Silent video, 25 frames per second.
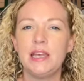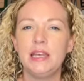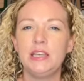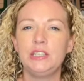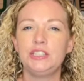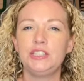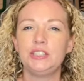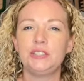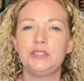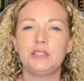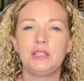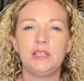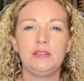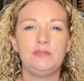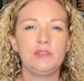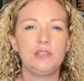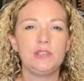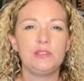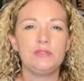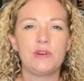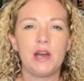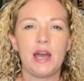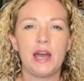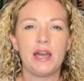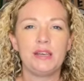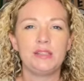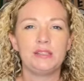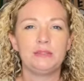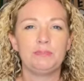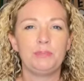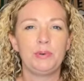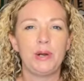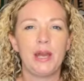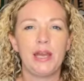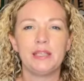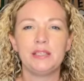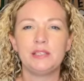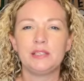just giving you guys
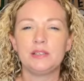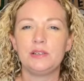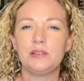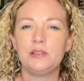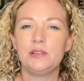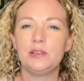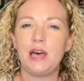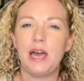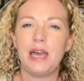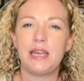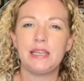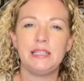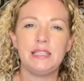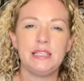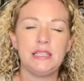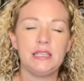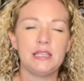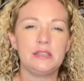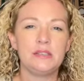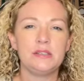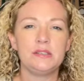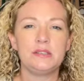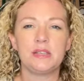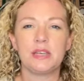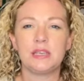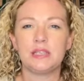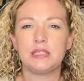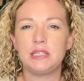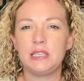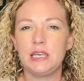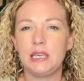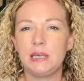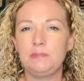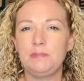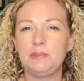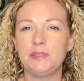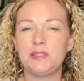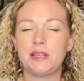practical ideas and
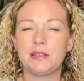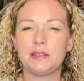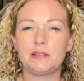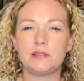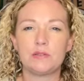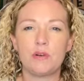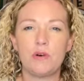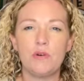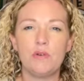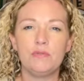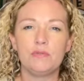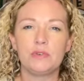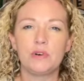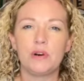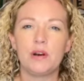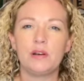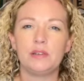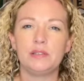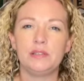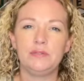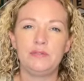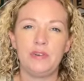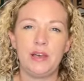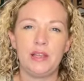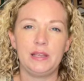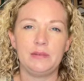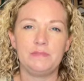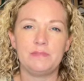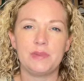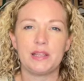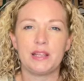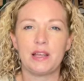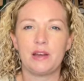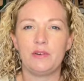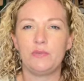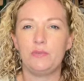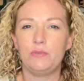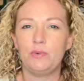tips and an overall
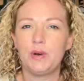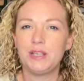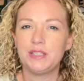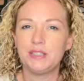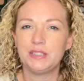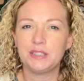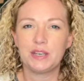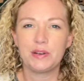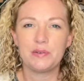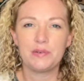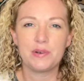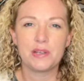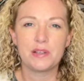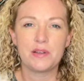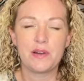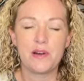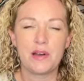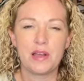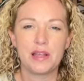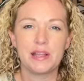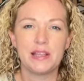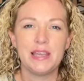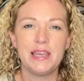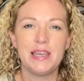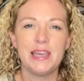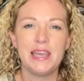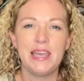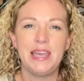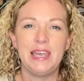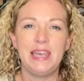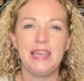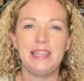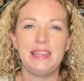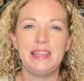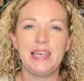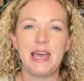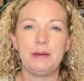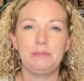development of what's going on
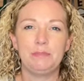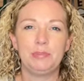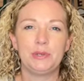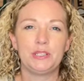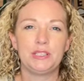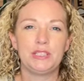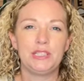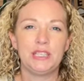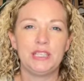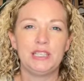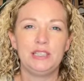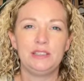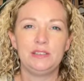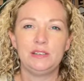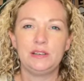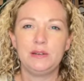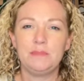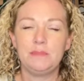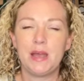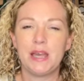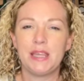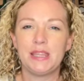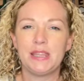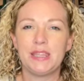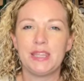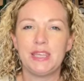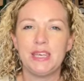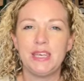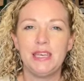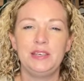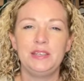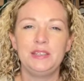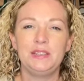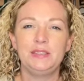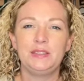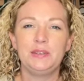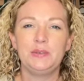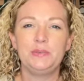in that particular month.
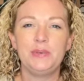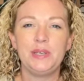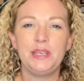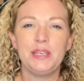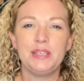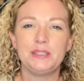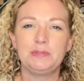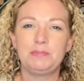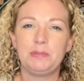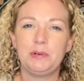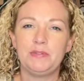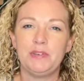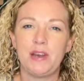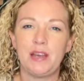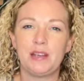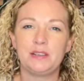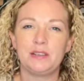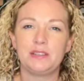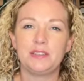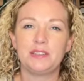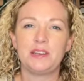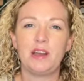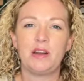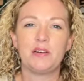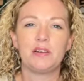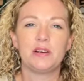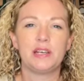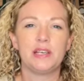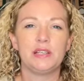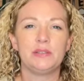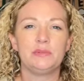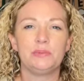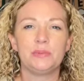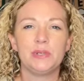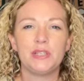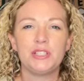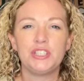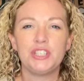So we as providers are
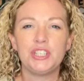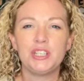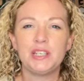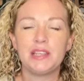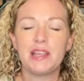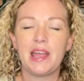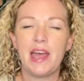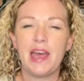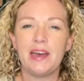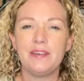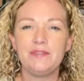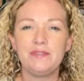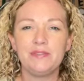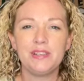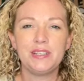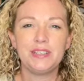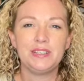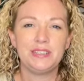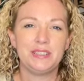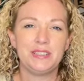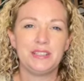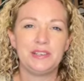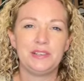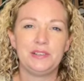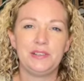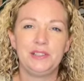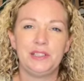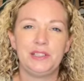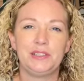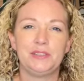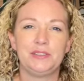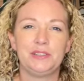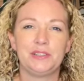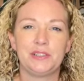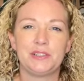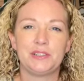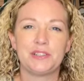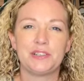enriching every single
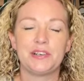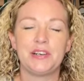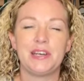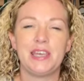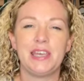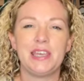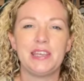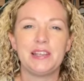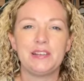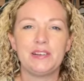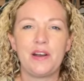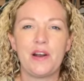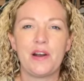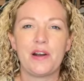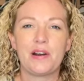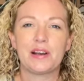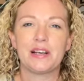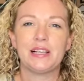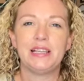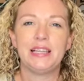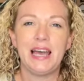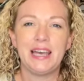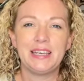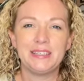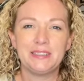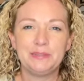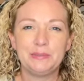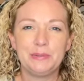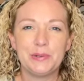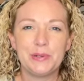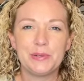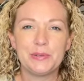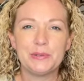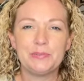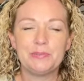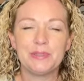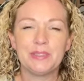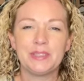little learner in our
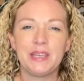classrooms.